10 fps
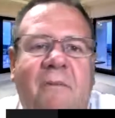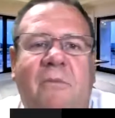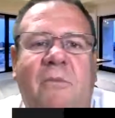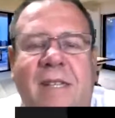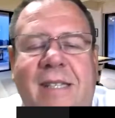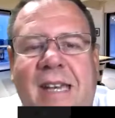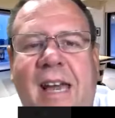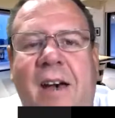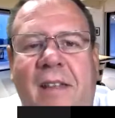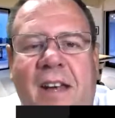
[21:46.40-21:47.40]
And we see
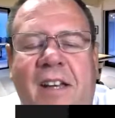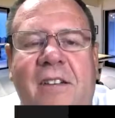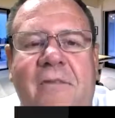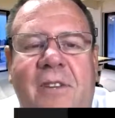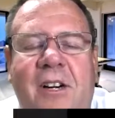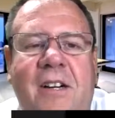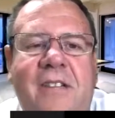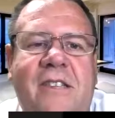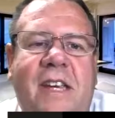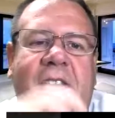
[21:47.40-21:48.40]
how that
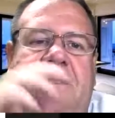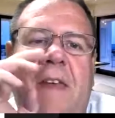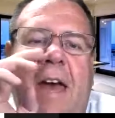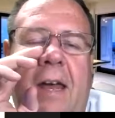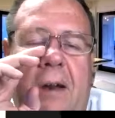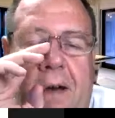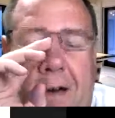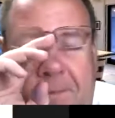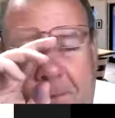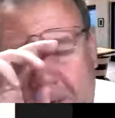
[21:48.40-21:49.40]
converts. And if that
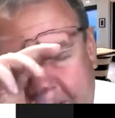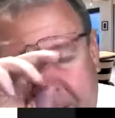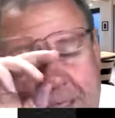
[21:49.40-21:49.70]
offer can